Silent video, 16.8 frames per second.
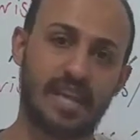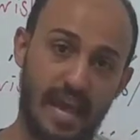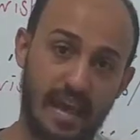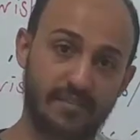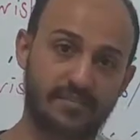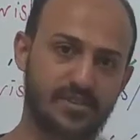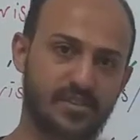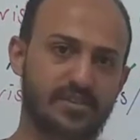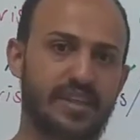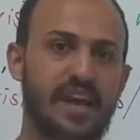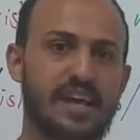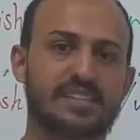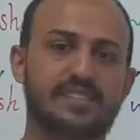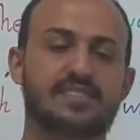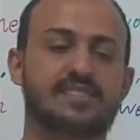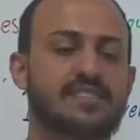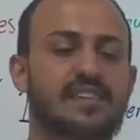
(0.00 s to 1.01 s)
After that,
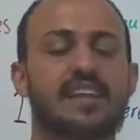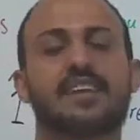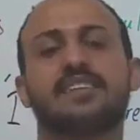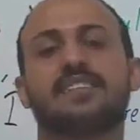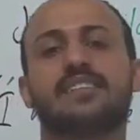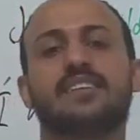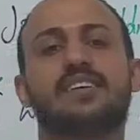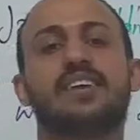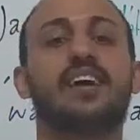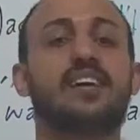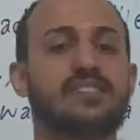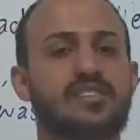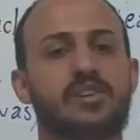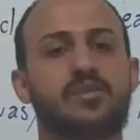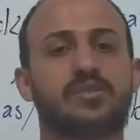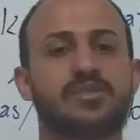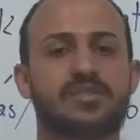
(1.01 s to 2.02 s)
it's like the
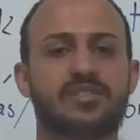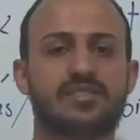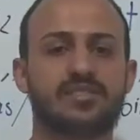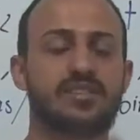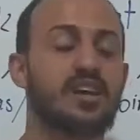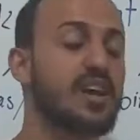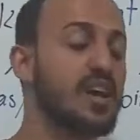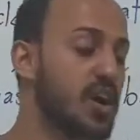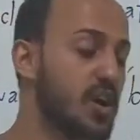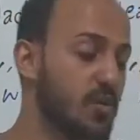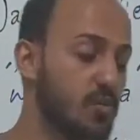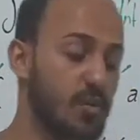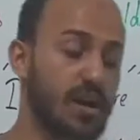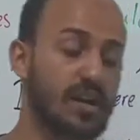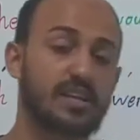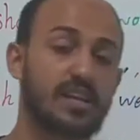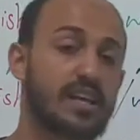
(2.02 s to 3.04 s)
consequences,
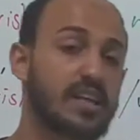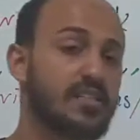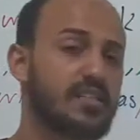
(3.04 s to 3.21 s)
right?